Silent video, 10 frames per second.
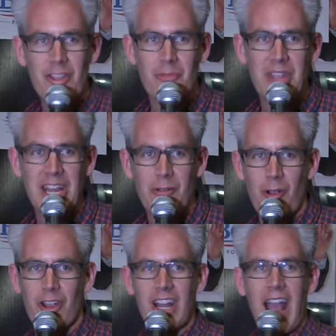in the meeting where
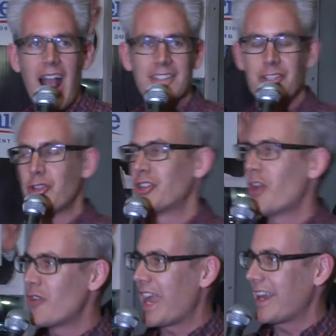we're going to ask you to
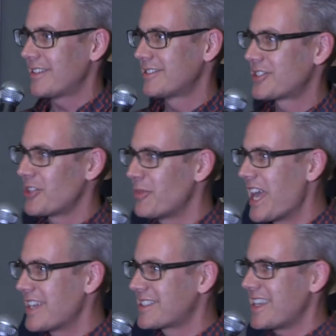donate to the
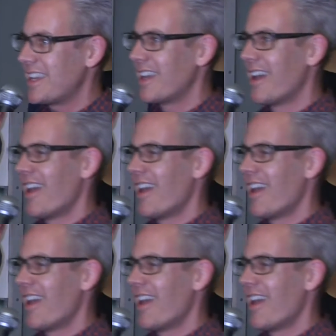BNC.